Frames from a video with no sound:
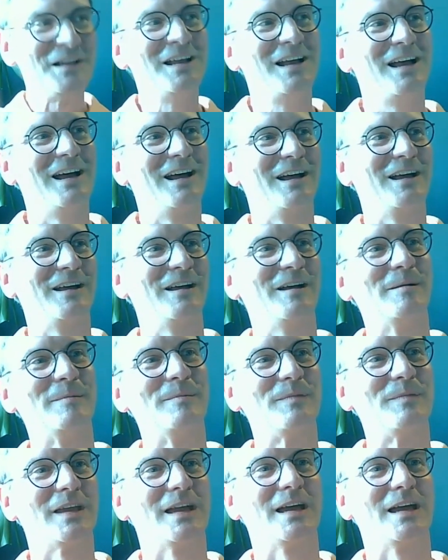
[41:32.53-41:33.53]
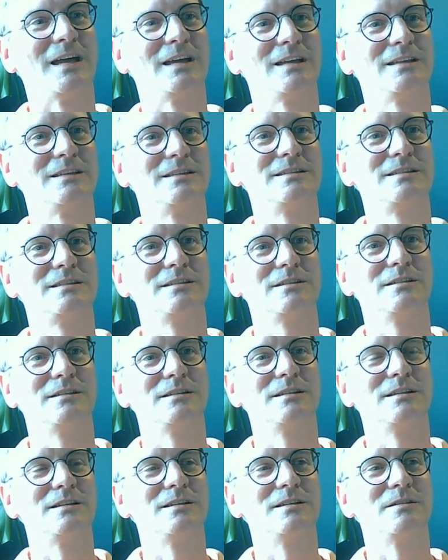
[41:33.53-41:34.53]
and
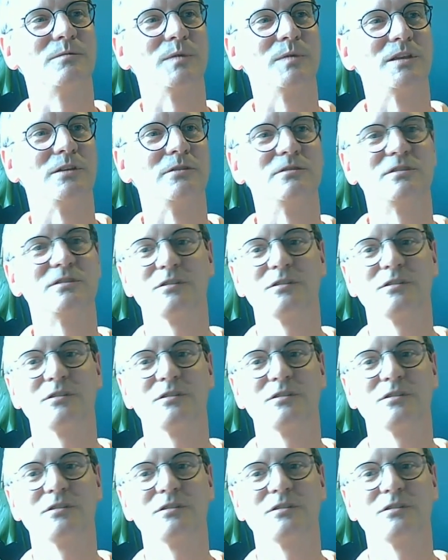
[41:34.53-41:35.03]
we use